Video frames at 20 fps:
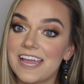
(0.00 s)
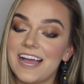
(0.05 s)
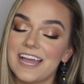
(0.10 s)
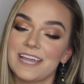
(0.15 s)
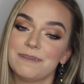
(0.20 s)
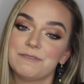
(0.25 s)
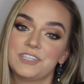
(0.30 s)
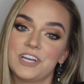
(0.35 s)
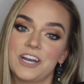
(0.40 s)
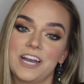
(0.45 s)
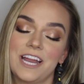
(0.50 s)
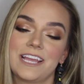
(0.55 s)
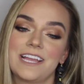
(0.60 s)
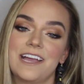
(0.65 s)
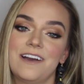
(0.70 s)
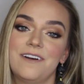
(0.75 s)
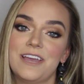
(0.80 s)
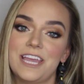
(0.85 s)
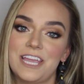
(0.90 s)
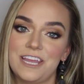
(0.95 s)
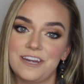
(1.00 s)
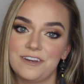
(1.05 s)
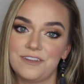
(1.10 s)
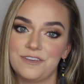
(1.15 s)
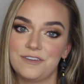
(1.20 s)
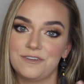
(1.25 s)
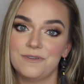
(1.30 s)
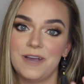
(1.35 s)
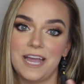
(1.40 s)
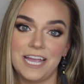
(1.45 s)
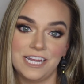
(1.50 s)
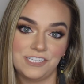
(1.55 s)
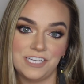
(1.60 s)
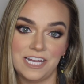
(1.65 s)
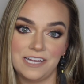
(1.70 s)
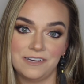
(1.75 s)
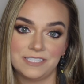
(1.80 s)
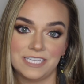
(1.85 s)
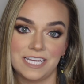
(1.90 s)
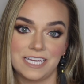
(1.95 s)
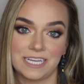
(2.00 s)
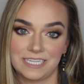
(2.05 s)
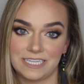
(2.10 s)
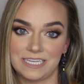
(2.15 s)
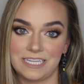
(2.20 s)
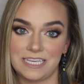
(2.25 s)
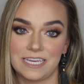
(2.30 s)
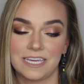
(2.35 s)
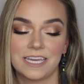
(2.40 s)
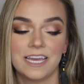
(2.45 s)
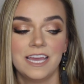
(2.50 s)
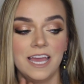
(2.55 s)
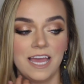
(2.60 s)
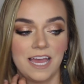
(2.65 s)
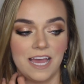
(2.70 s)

I am trying out a new eyeshadow technique.